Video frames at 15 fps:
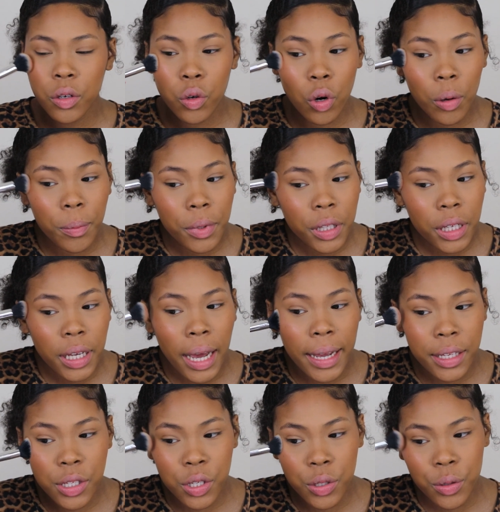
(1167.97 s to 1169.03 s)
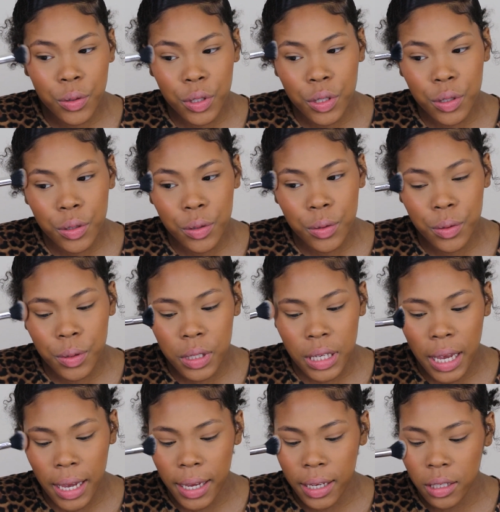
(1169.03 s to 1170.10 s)
Normally, I do use
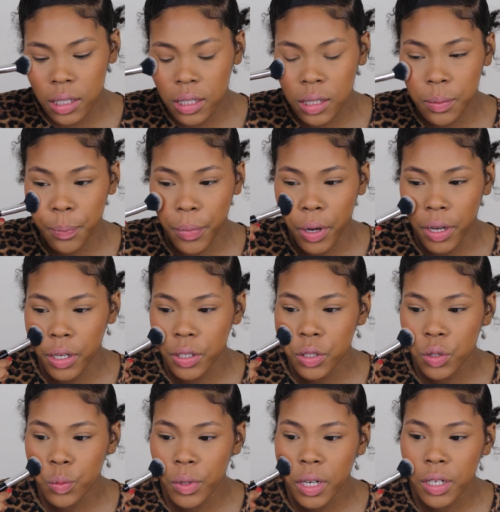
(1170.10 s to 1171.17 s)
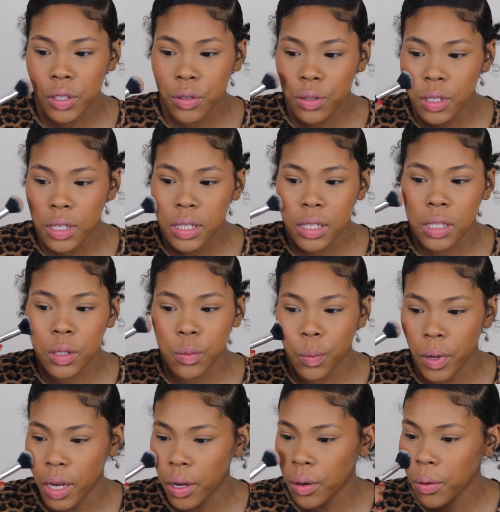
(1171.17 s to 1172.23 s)
a sponge when I do this as
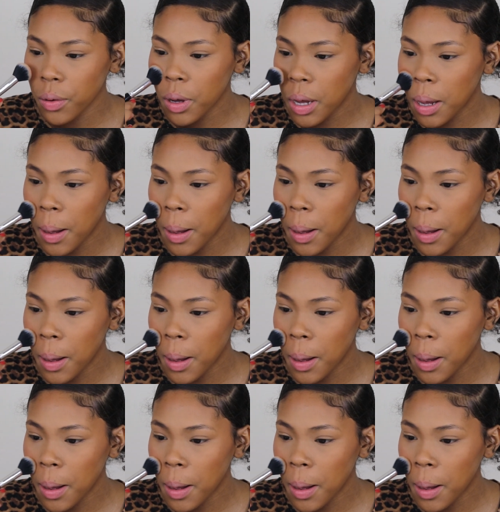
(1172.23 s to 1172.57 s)
well,